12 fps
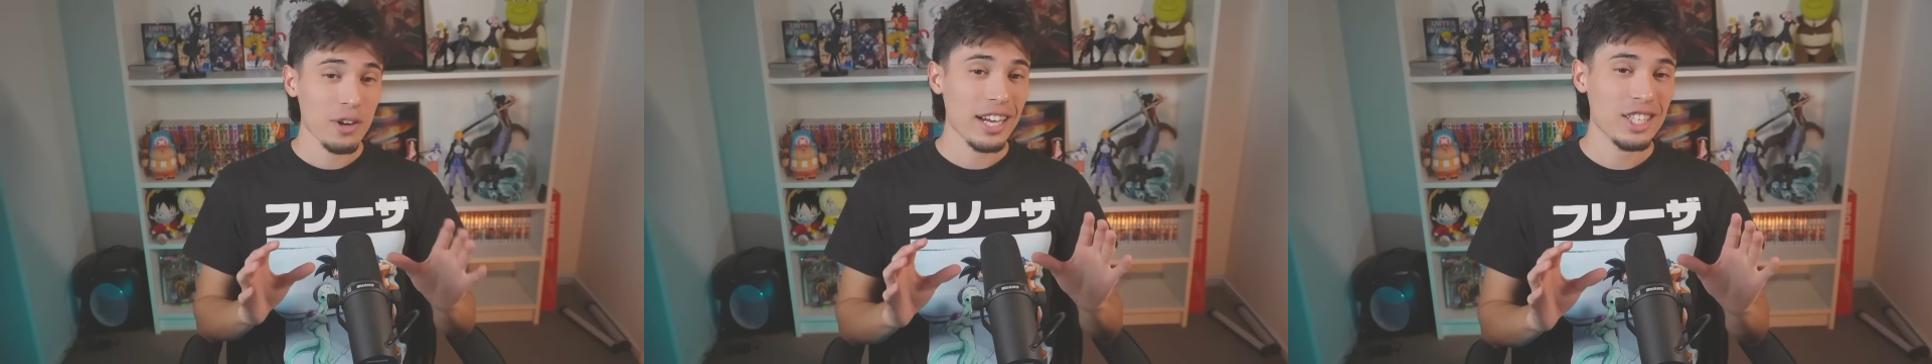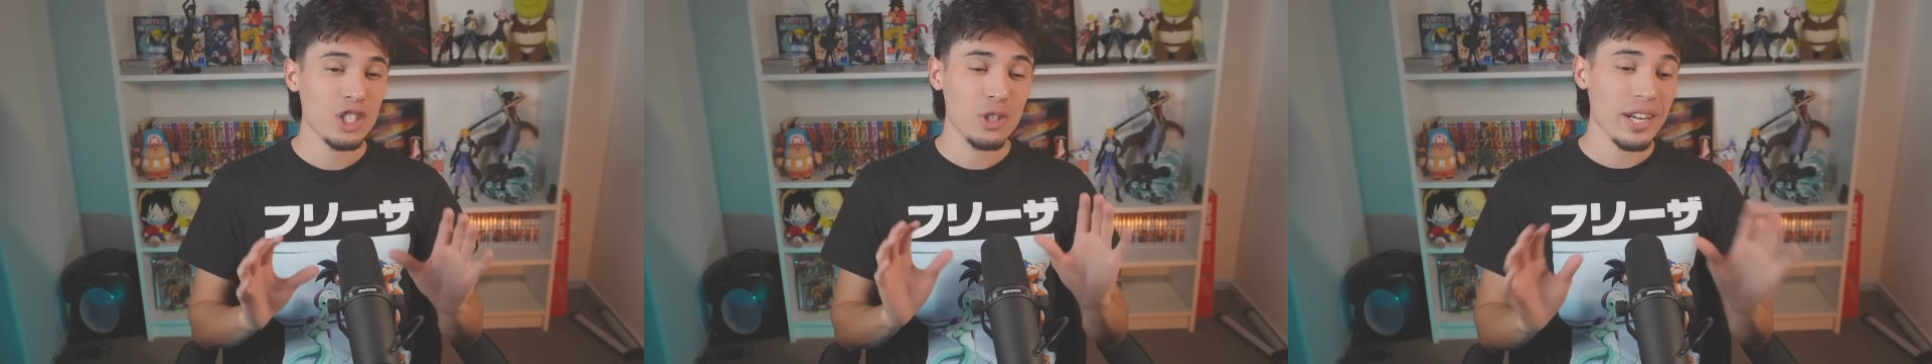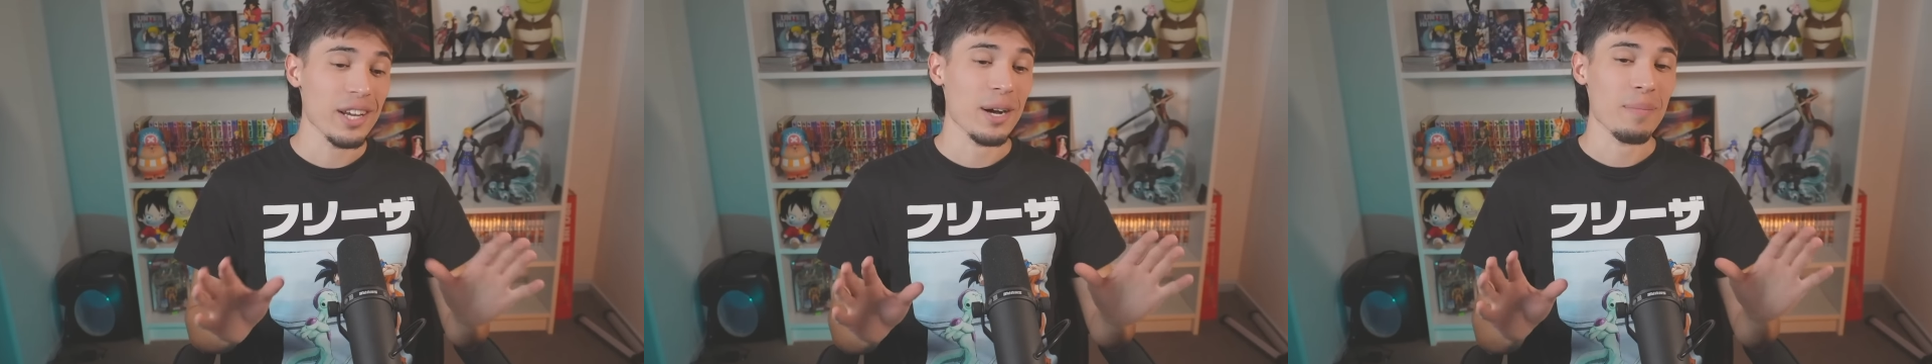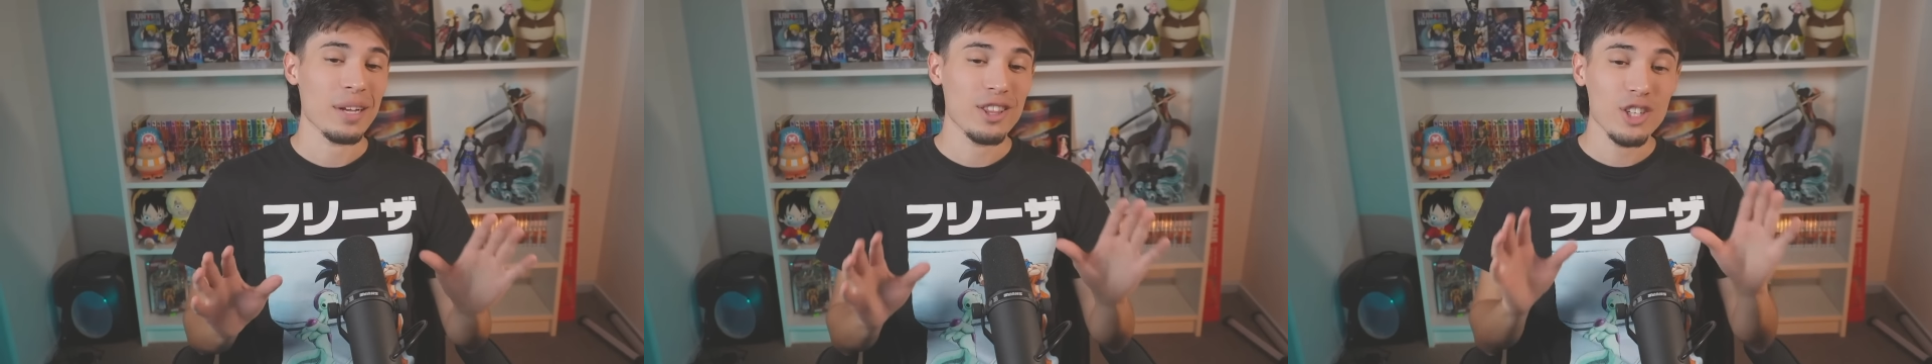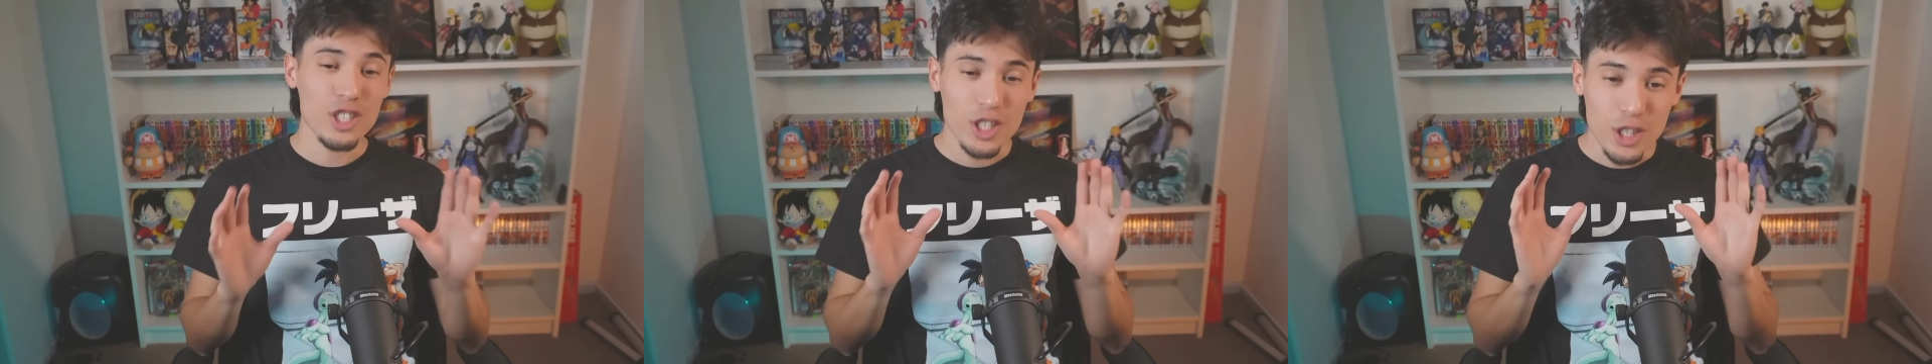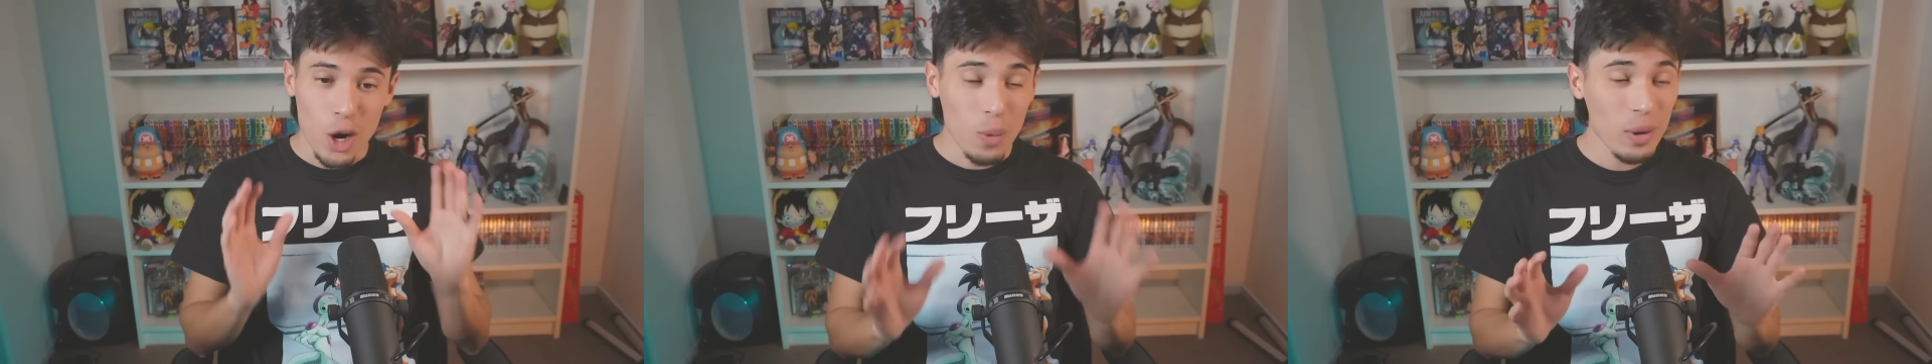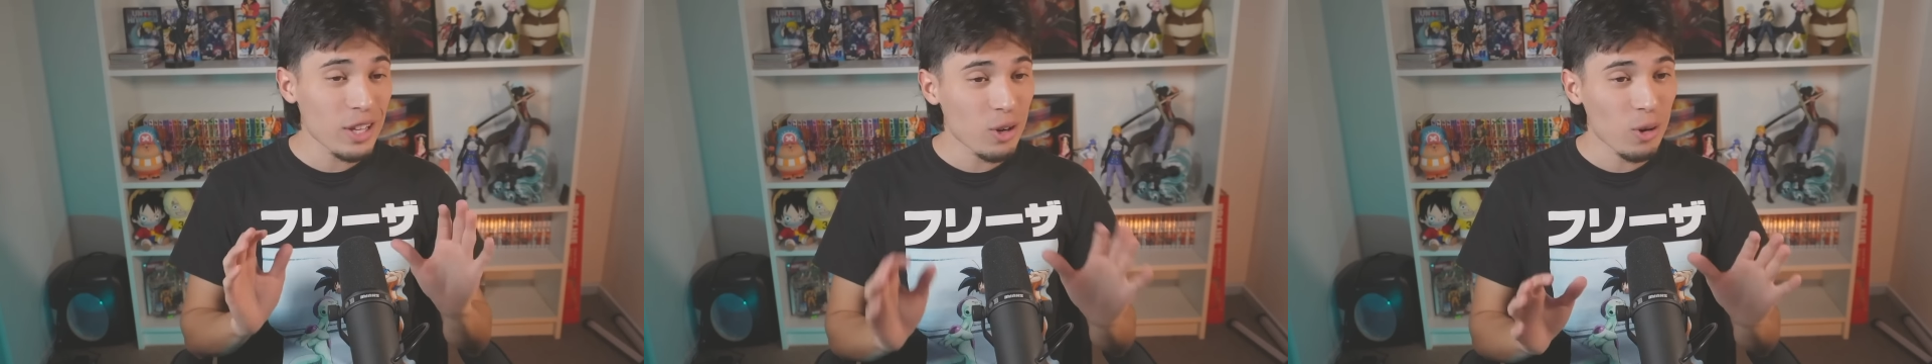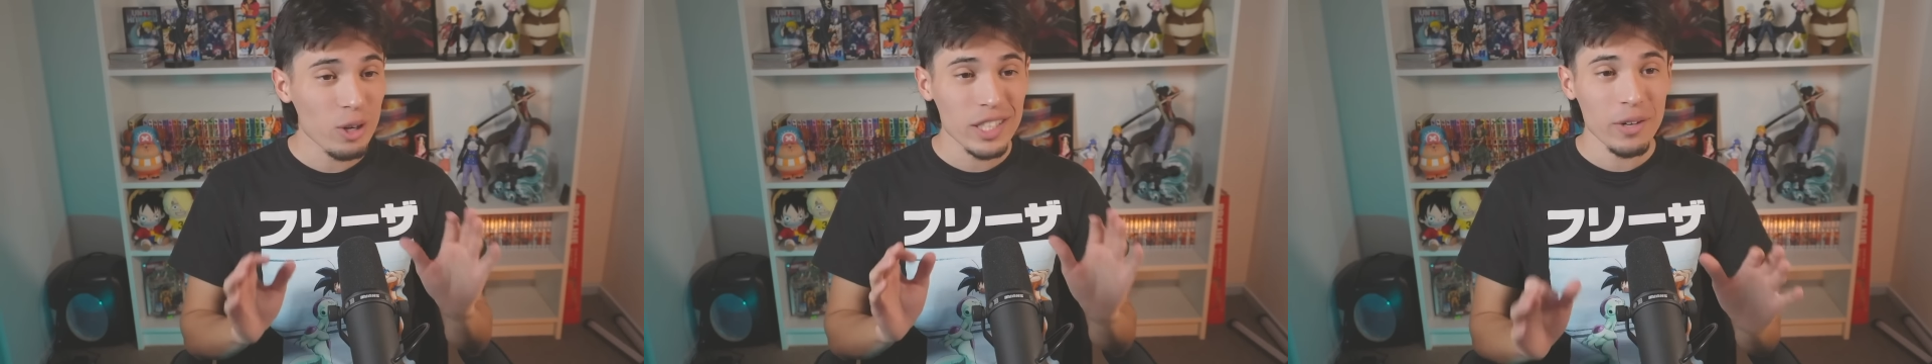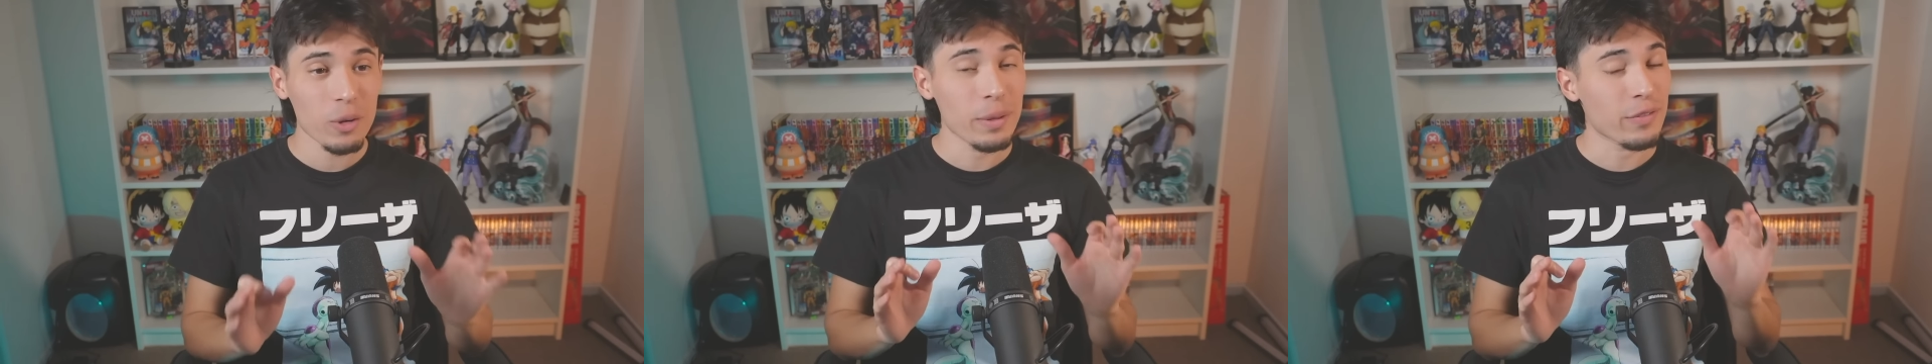you guys, straight up, there's no way the Gorosei would